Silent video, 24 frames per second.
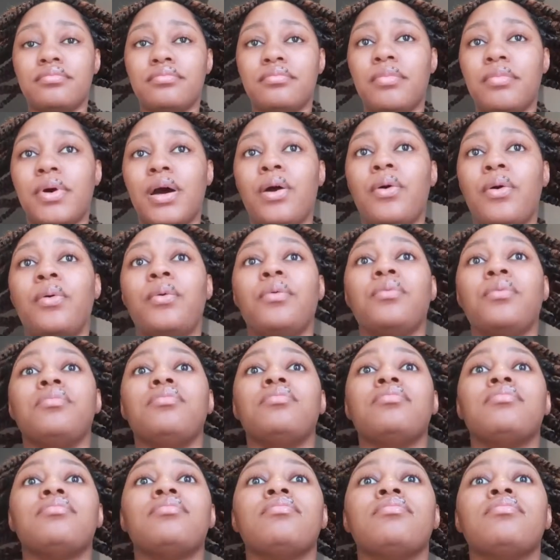my
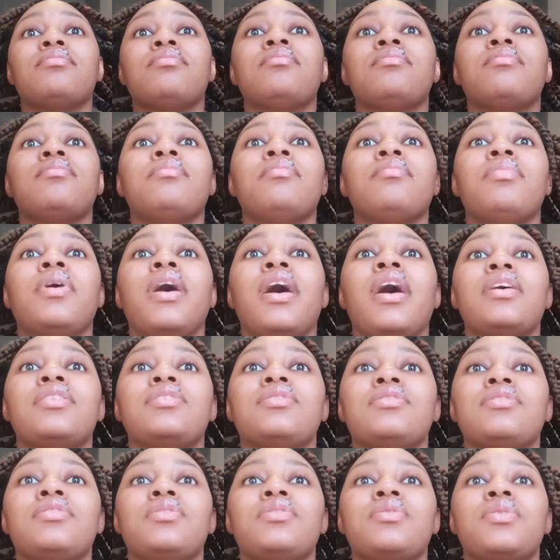own
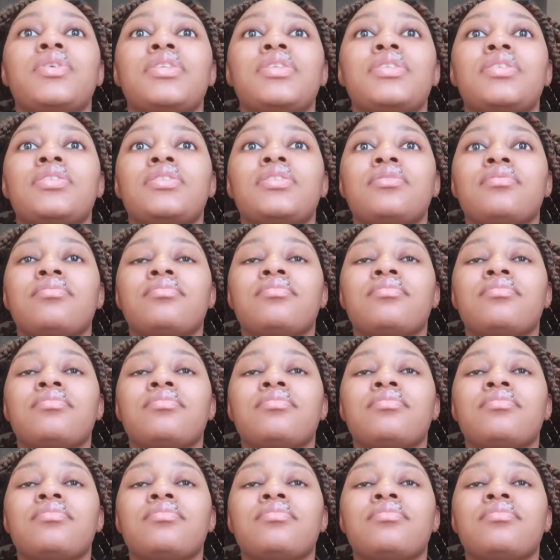passion twist.